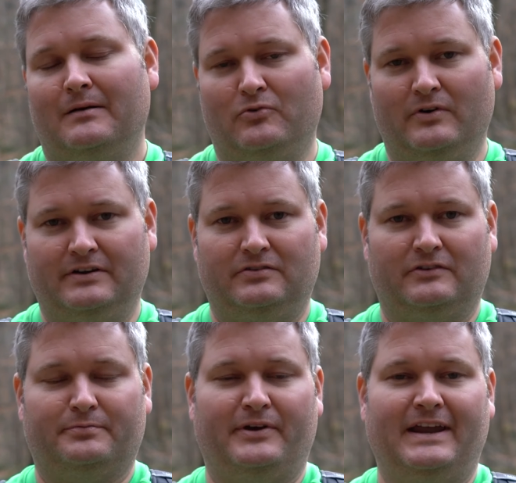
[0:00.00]
I'm going to
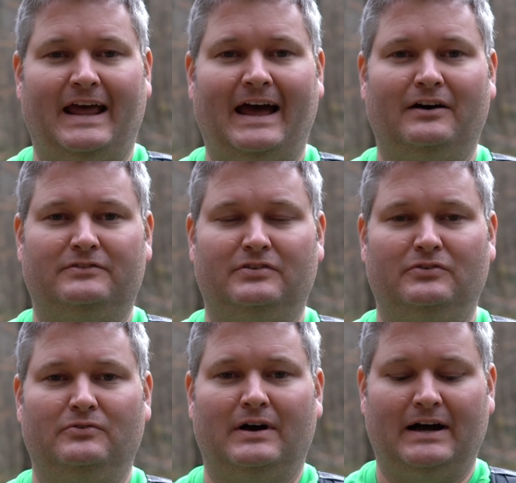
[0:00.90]
explain how
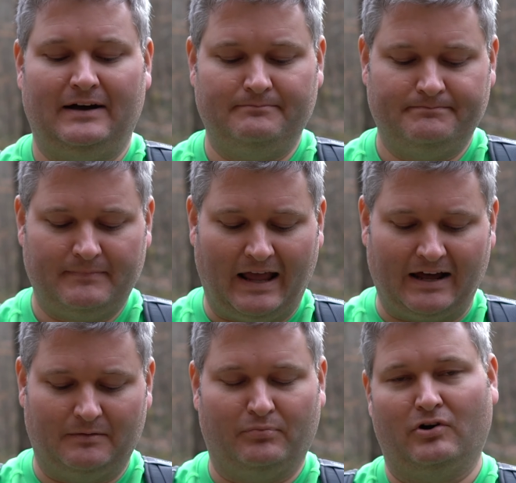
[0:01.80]
to, uh,
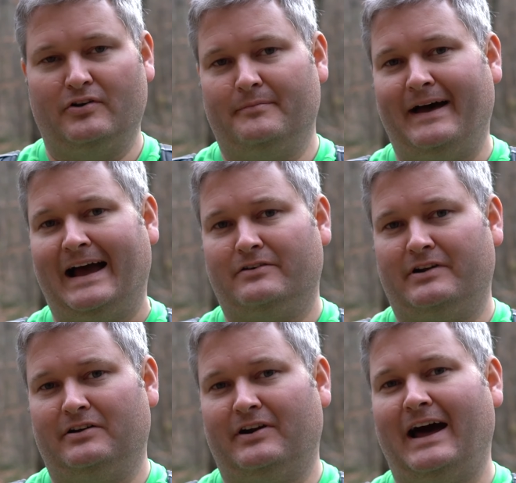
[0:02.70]
how to blur the
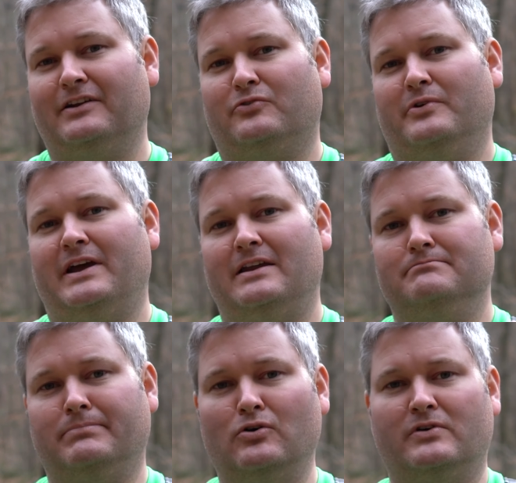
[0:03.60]
background or how to create
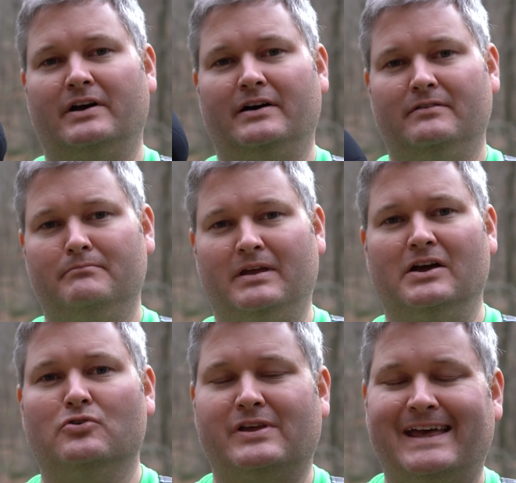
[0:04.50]
bokeh,
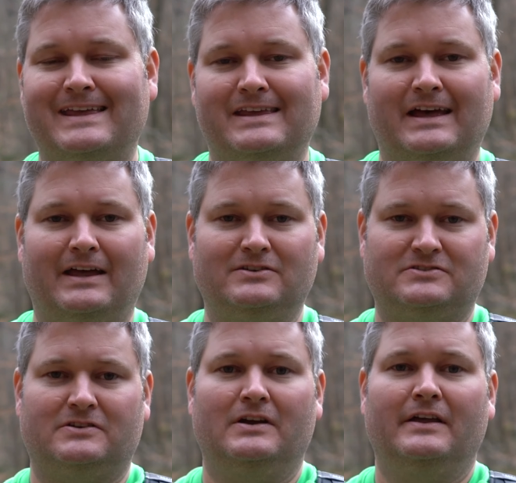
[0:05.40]
B-O-K-E-H.